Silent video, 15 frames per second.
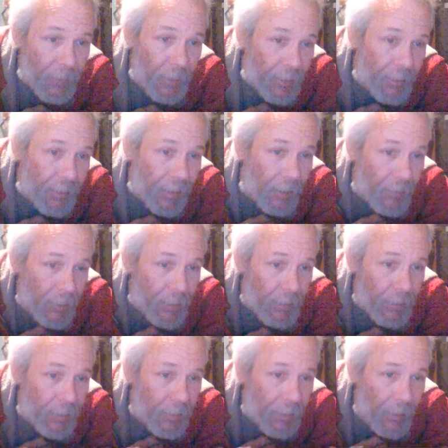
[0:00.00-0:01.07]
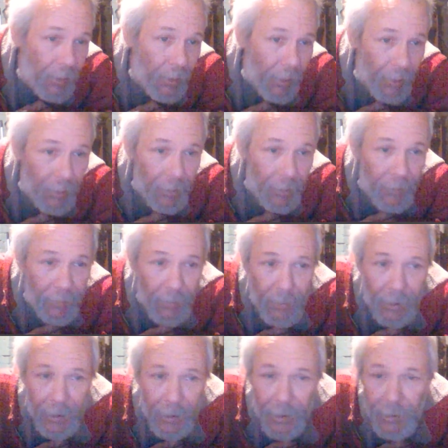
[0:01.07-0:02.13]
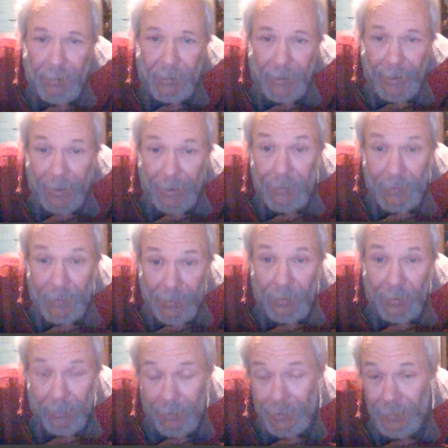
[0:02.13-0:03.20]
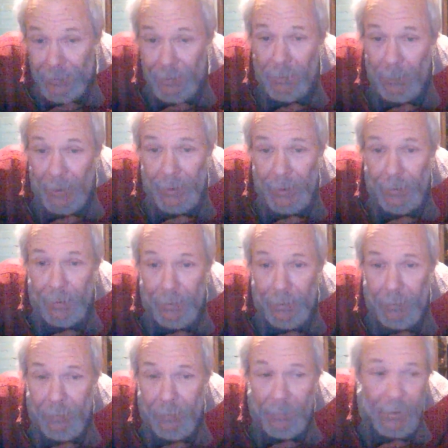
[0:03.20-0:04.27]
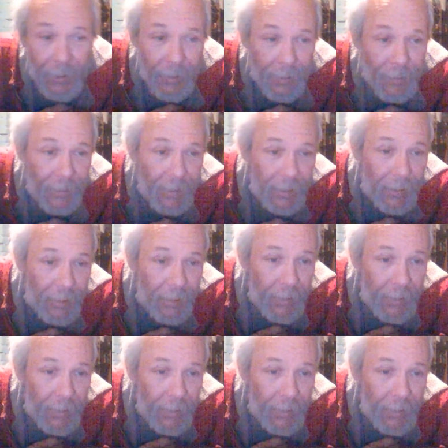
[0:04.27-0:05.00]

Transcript: footage of it all over the place, but Dazzler still wants to debate it because